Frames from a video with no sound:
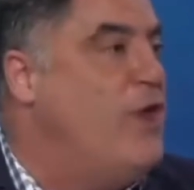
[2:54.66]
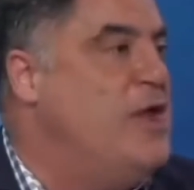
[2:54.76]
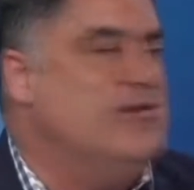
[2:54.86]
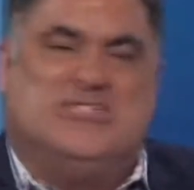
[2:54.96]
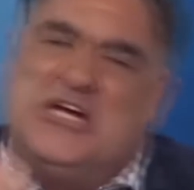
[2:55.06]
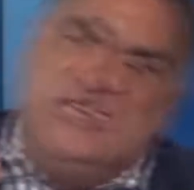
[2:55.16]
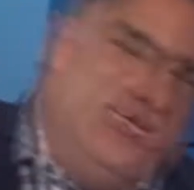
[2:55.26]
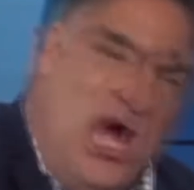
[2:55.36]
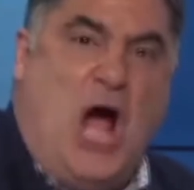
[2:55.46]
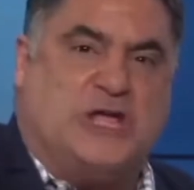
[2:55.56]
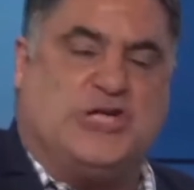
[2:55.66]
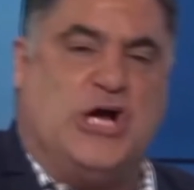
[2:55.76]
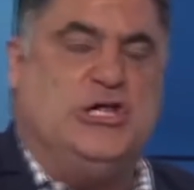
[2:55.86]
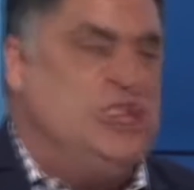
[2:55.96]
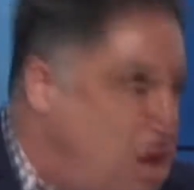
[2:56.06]
the right wing's like, yes,
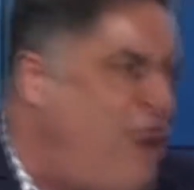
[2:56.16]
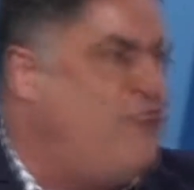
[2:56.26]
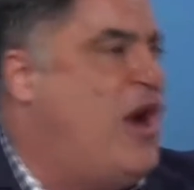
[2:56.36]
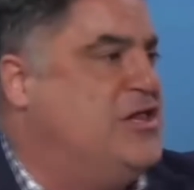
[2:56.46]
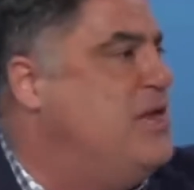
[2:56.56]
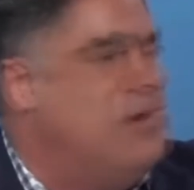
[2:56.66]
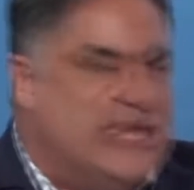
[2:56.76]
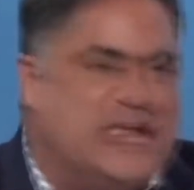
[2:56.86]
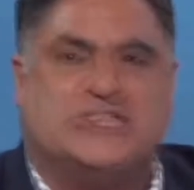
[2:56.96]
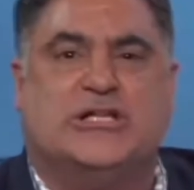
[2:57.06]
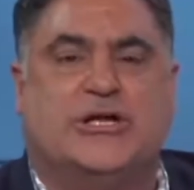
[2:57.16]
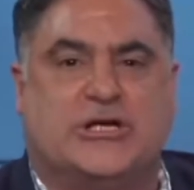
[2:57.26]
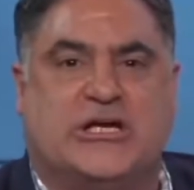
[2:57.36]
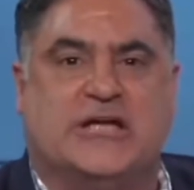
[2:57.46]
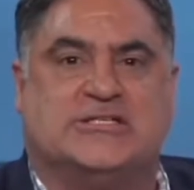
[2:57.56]
I love how they molest the little
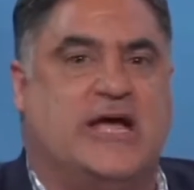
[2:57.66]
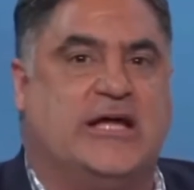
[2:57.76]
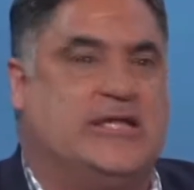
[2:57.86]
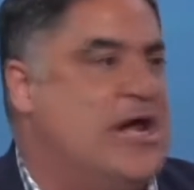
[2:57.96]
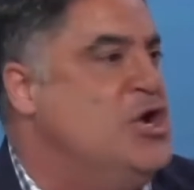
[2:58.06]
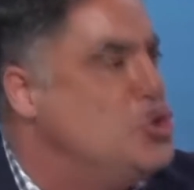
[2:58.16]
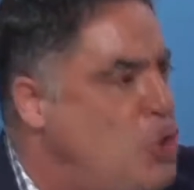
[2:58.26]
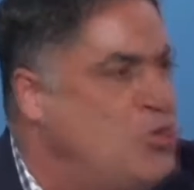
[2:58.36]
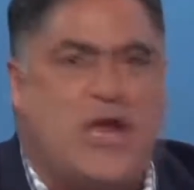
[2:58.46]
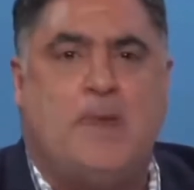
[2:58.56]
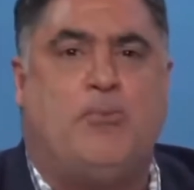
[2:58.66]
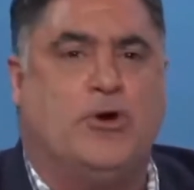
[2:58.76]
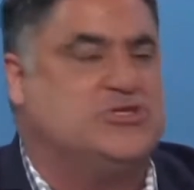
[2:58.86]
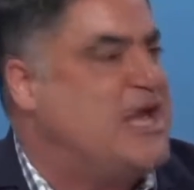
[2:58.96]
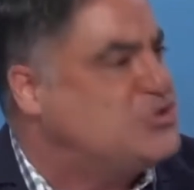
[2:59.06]
kids like that. Go get them,
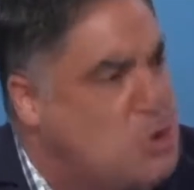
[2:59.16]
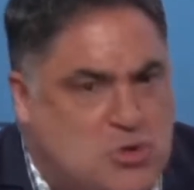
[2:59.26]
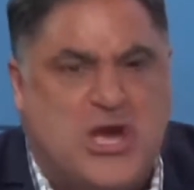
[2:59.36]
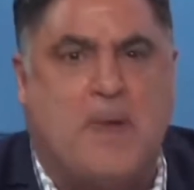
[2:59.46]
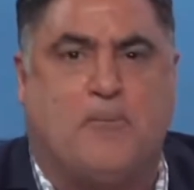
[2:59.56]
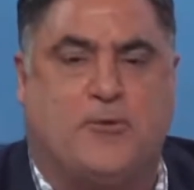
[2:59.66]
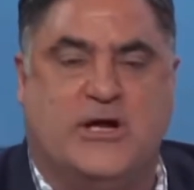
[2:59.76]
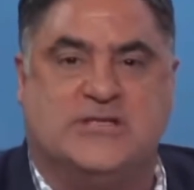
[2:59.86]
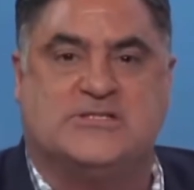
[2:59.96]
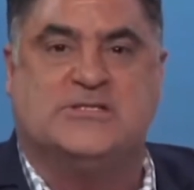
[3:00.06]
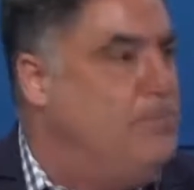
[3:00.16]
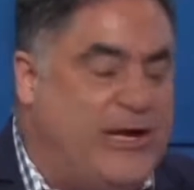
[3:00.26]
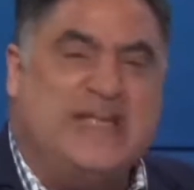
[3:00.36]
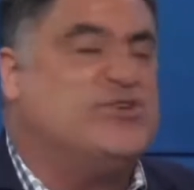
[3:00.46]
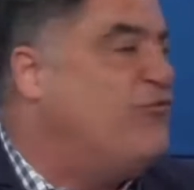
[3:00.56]
Boy Scouts, go get them, priests.
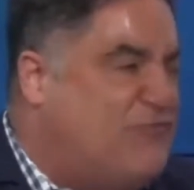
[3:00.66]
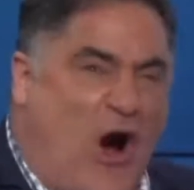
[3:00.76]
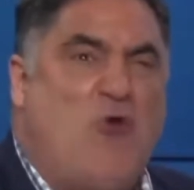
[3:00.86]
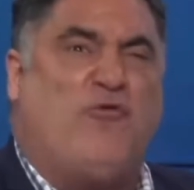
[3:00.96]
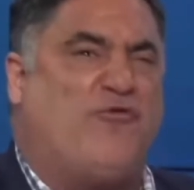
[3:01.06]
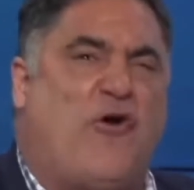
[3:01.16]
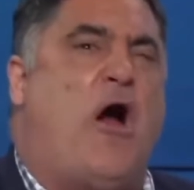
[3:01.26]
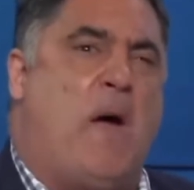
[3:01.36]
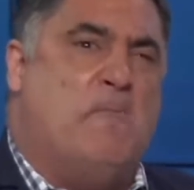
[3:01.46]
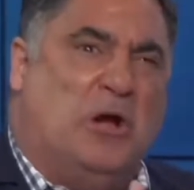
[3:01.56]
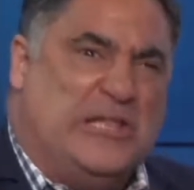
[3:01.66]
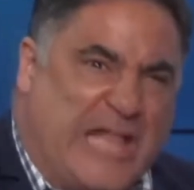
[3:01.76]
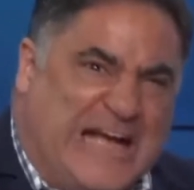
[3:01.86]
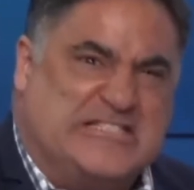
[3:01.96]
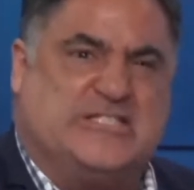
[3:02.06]
Please vote for our
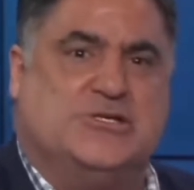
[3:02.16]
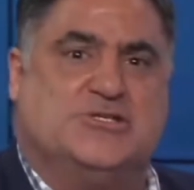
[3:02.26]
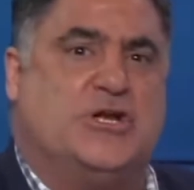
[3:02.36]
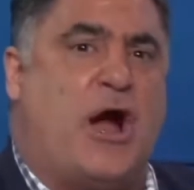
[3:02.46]
molesters